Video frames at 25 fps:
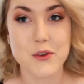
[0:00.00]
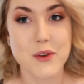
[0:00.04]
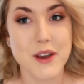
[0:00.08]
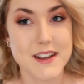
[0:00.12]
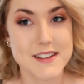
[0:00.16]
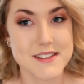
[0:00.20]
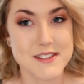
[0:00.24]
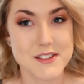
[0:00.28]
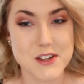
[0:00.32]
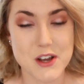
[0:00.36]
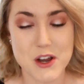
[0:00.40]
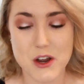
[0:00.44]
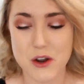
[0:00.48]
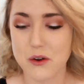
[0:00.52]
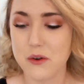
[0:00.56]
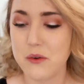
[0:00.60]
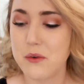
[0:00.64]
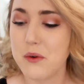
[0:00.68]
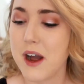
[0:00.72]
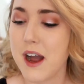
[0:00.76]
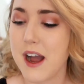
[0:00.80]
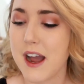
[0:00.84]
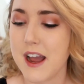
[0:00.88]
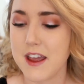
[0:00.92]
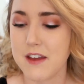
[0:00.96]
You guys
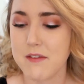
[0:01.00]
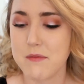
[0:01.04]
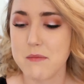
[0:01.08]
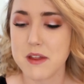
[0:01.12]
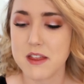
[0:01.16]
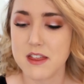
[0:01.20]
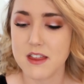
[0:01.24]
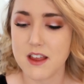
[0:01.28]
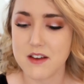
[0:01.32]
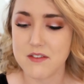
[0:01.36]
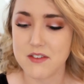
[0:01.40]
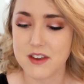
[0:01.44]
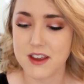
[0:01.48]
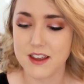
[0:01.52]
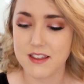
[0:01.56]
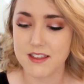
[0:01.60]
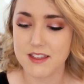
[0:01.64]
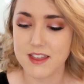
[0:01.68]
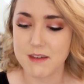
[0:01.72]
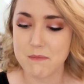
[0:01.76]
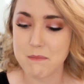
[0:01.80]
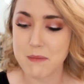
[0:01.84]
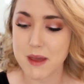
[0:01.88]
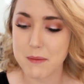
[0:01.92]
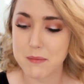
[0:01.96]
know I've been loving
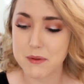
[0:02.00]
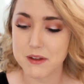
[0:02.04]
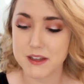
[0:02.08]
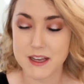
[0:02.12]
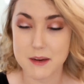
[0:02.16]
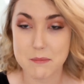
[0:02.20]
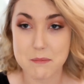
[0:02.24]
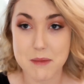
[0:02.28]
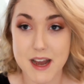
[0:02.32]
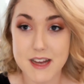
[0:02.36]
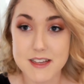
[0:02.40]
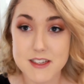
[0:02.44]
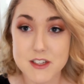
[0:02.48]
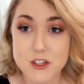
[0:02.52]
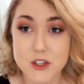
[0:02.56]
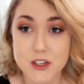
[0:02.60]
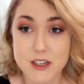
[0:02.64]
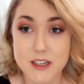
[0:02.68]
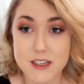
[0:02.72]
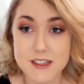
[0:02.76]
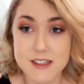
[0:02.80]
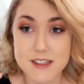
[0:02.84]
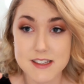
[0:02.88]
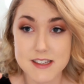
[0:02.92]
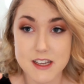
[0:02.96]
the Maybelline Master
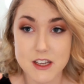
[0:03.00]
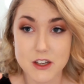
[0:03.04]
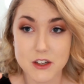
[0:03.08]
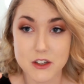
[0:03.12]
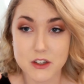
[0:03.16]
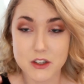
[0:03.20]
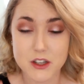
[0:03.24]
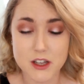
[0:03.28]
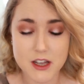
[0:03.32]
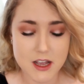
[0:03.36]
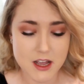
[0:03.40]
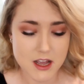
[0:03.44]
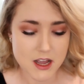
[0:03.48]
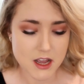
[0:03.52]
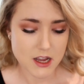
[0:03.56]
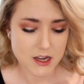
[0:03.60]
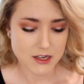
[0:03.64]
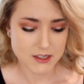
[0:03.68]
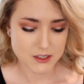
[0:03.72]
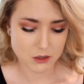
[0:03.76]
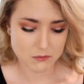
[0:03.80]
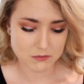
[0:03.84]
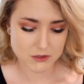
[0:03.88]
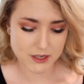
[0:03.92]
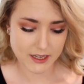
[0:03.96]
Conceal,
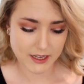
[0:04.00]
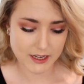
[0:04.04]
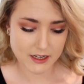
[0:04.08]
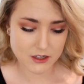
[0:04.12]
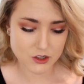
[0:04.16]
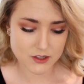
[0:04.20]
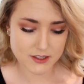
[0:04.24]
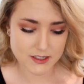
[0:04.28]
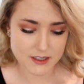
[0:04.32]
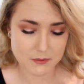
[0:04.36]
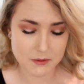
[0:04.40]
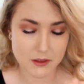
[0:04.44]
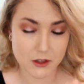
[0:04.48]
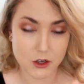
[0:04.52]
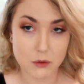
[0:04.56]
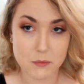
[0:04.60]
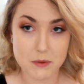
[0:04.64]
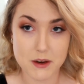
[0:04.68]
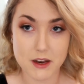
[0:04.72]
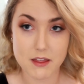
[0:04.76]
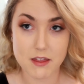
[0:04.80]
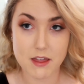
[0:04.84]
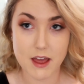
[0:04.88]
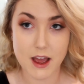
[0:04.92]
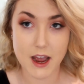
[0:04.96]
so I'm taking just a little
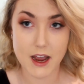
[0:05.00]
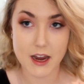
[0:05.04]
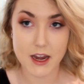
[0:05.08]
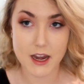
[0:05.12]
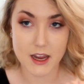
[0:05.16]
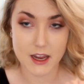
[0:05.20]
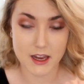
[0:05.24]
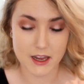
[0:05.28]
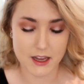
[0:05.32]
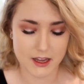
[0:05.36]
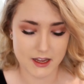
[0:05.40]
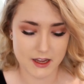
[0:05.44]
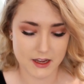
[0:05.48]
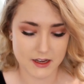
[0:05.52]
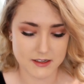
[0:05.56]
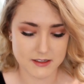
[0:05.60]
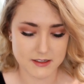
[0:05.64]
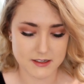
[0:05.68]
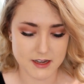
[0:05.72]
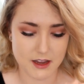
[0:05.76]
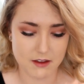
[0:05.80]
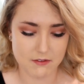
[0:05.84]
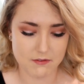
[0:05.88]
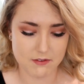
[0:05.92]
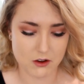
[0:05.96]
bit of that
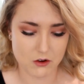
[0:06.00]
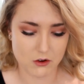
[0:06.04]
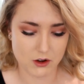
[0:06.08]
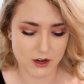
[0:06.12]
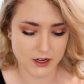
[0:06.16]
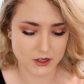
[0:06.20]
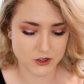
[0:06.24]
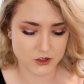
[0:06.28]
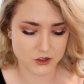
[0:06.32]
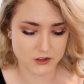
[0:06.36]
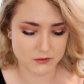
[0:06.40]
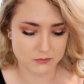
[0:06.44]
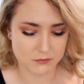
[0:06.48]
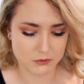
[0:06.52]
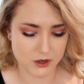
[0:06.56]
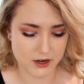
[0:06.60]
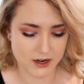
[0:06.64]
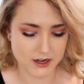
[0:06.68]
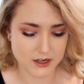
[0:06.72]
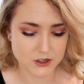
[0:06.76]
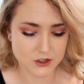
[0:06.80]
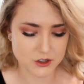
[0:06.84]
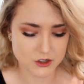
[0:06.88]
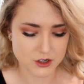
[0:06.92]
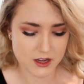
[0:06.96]
and a foundation
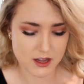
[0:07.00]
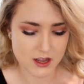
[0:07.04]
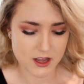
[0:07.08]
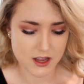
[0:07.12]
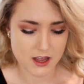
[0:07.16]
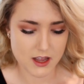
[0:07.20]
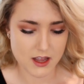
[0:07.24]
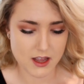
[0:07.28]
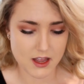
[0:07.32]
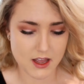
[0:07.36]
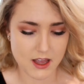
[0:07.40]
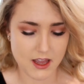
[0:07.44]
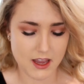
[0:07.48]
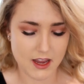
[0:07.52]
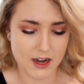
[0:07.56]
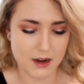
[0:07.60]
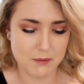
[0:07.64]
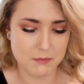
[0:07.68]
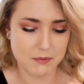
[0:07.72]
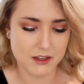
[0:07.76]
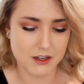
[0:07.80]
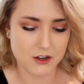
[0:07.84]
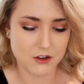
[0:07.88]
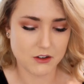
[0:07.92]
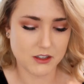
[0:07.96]
brush, and
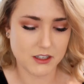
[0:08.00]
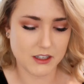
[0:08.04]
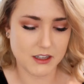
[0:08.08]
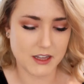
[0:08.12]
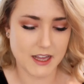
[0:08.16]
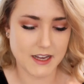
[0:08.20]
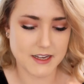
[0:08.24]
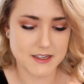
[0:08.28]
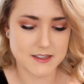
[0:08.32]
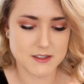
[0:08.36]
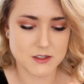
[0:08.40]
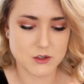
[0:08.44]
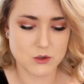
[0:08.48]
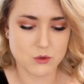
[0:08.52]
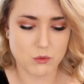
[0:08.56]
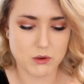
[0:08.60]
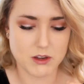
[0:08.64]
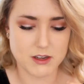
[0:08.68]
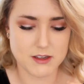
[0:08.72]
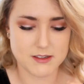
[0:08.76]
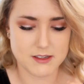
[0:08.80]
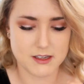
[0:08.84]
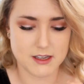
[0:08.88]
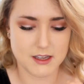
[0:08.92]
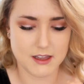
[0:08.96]
I'm literally like
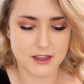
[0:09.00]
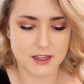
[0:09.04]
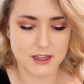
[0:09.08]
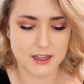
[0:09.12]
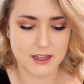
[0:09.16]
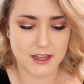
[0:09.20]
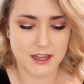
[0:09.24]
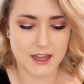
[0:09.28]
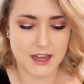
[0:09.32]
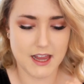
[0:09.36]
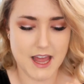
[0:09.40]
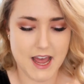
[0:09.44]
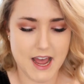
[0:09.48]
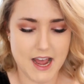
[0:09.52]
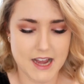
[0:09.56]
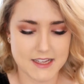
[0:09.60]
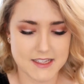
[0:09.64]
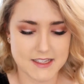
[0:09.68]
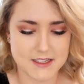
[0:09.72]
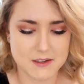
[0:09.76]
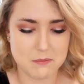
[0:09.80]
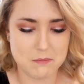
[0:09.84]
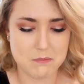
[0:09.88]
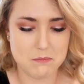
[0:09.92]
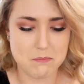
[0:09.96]
squeezing the
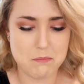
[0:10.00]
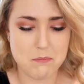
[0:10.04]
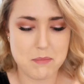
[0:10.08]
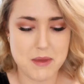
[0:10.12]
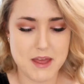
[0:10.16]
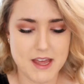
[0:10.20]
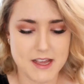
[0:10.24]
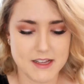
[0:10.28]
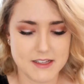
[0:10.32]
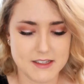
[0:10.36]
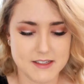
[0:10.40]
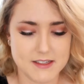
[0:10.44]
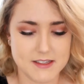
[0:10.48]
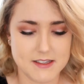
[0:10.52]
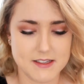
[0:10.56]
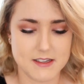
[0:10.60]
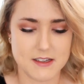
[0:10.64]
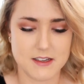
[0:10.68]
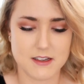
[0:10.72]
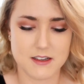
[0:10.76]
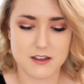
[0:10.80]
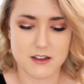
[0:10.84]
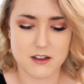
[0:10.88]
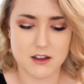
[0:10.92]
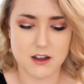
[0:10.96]
last bits
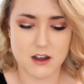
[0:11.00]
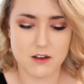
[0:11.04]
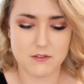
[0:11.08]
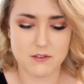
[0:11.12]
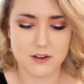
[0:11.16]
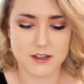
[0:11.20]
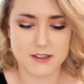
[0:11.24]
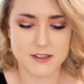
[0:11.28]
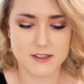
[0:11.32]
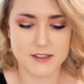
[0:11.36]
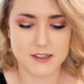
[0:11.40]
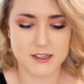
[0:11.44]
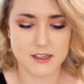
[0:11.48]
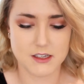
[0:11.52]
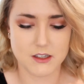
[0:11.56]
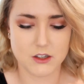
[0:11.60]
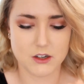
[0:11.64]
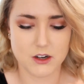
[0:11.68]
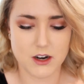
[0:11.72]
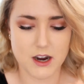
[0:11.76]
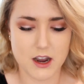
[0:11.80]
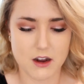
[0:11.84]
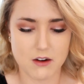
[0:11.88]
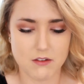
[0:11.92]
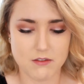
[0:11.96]
of
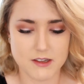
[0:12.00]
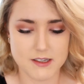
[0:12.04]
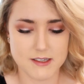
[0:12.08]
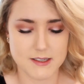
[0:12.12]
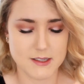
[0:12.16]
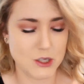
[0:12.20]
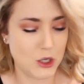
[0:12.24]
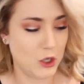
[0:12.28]
concealer out of this